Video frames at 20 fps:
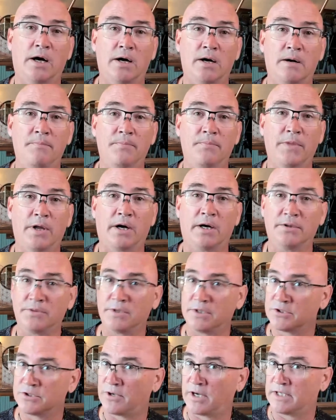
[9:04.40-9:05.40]
um, on
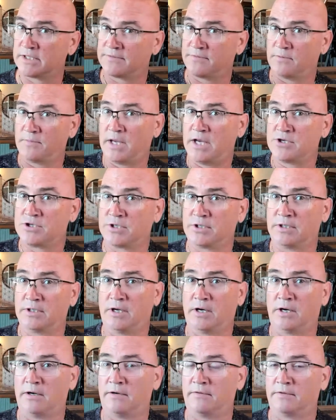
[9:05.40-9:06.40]
the transformation
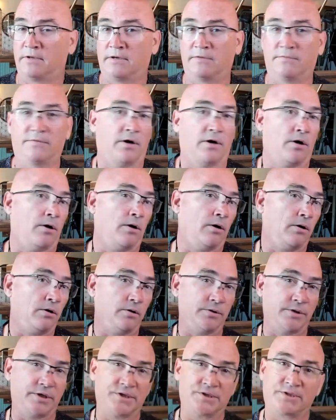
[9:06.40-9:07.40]
of, of all
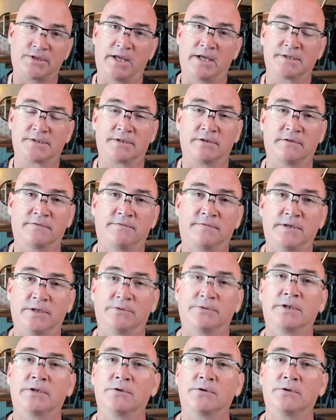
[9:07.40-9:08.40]
of these things in our
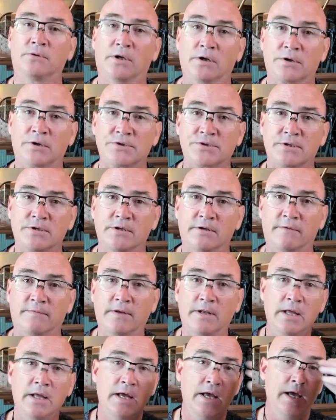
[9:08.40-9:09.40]
field that no longer serve.
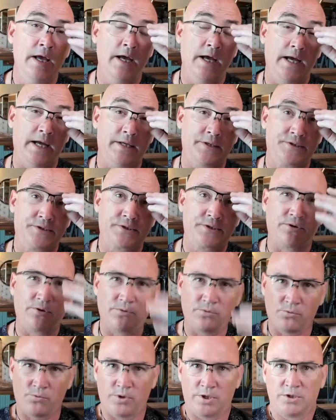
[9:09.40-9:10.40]
And so
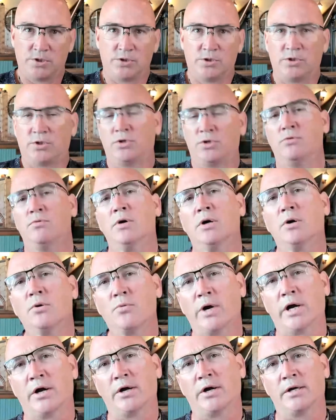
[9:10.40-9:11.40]
when you are
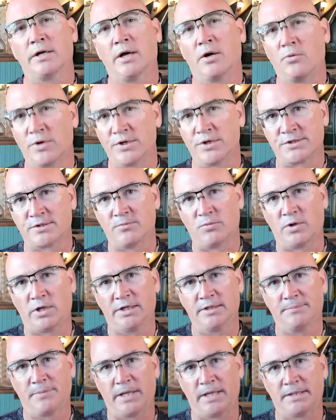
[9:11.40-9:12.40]
wearing a wisdom
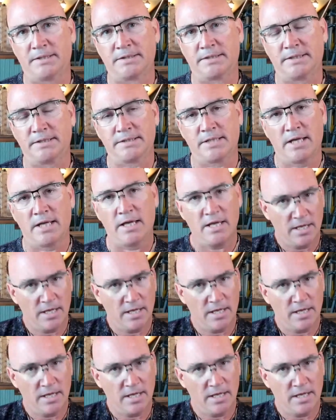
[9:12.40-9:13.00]
wand pendant,